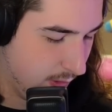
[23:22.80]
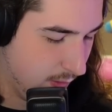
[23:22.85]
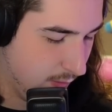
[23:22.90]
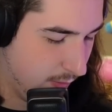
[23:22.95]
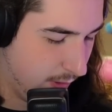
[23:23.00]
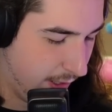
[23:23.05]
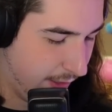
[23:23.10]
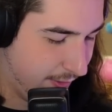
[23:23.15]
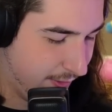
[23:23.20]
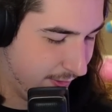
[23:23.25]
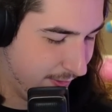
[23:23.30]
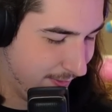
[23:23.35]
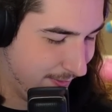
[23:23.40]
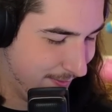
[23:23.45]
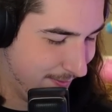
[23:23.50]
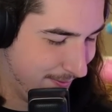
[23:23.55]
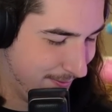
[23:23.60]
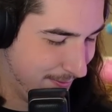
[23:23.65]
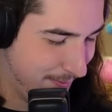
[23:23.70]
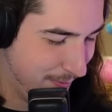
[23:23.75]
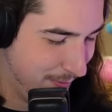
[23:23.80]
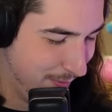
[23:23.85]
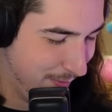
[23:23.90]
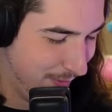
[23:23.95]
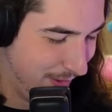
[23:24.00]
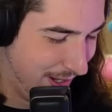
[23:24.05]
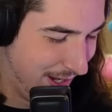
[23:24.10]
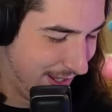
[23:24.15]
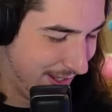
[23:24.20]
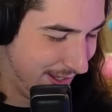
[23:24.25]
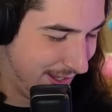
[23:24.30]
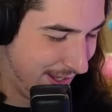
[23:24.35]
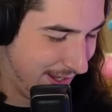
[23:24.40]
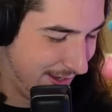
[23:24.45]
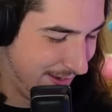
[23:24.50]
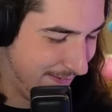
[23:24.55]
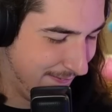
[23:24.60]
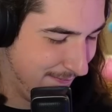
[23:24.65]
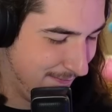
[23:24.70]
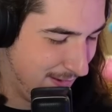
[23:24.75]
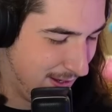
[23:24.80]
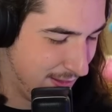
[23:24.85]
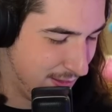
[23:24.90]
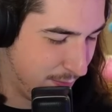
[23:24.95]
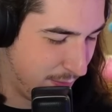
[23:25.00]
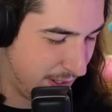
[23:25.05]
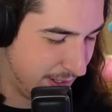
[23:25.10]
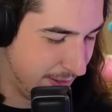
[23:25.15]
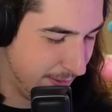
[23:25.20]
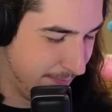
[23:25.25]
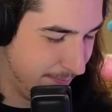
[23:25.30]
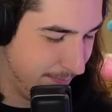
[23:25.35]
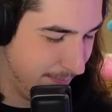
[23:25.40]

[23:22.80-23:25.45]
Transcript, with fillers: Wait. Wait, I can't. I have to back up.